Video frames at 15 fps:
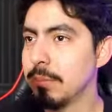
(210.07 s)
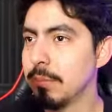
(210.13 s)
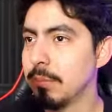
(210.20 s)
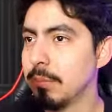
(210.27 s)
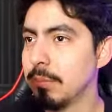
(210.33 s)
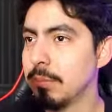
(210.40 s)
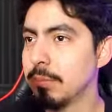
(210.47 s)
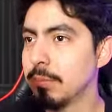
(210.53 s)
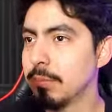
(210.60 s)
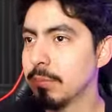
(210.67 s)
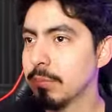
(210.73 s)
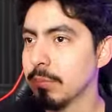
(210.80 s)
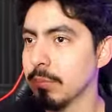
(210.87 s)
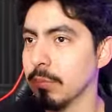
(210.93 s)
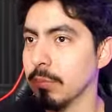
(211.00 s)

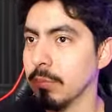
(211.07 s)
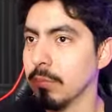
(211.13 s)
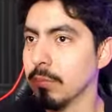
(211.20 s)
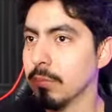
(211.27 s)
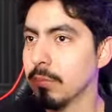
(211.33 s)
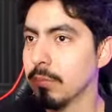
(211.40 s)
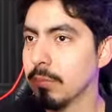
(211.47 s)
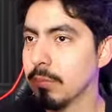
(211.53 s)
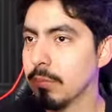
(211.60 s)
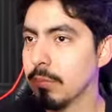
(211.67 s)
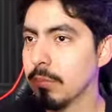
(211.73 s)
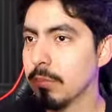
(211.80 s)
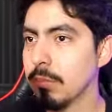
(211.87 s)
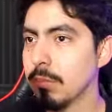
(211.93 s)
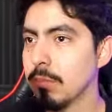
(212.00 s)

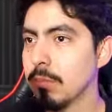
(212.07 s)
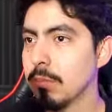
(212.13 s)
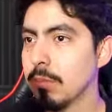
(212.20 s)
(silence)